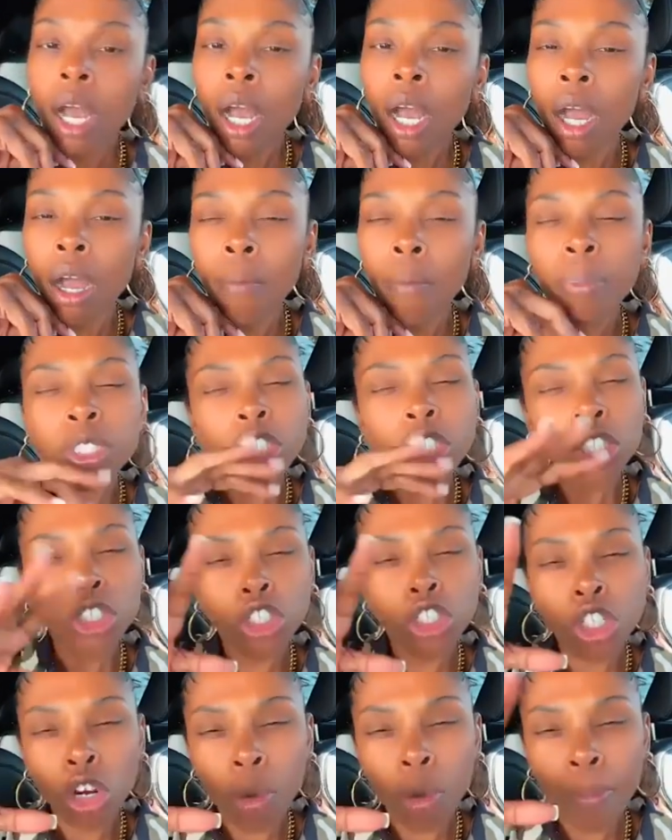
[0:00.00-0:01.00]
But
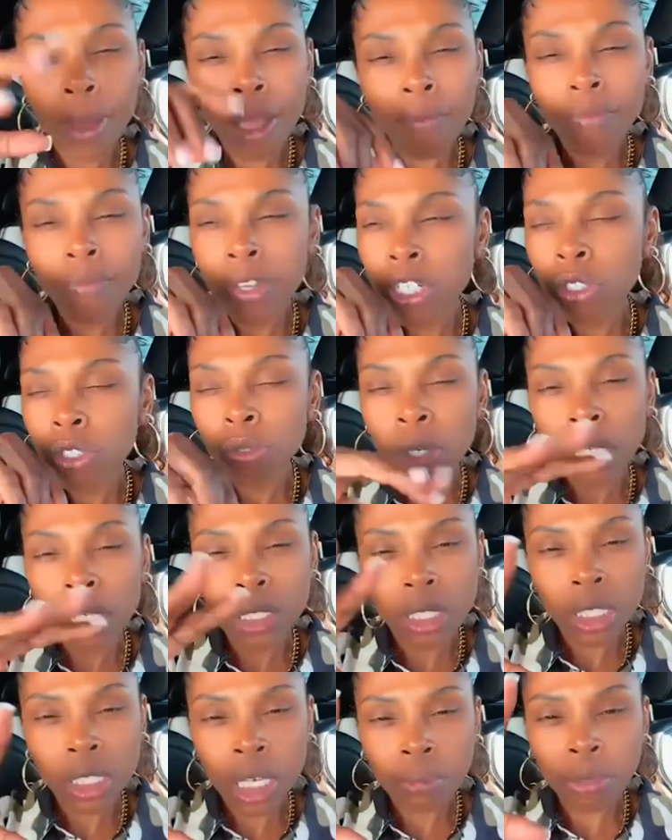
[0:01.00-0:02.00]
just, by visual
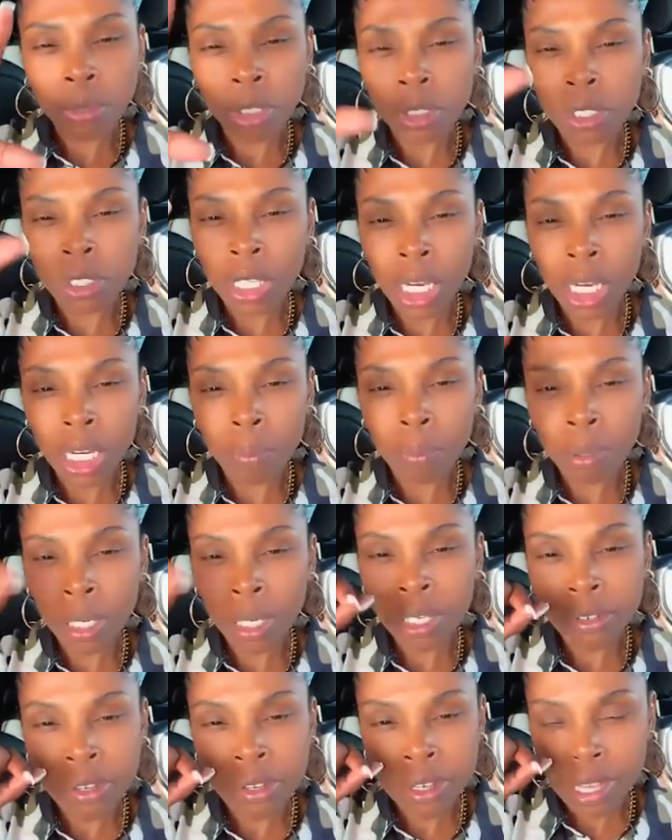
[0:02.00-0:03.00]
conceptions that he
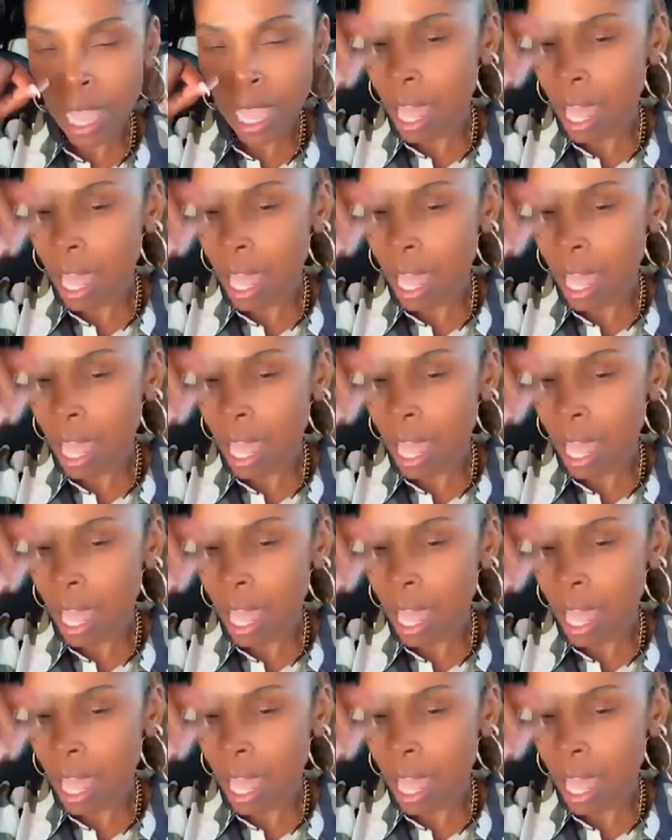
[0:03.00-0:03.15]
places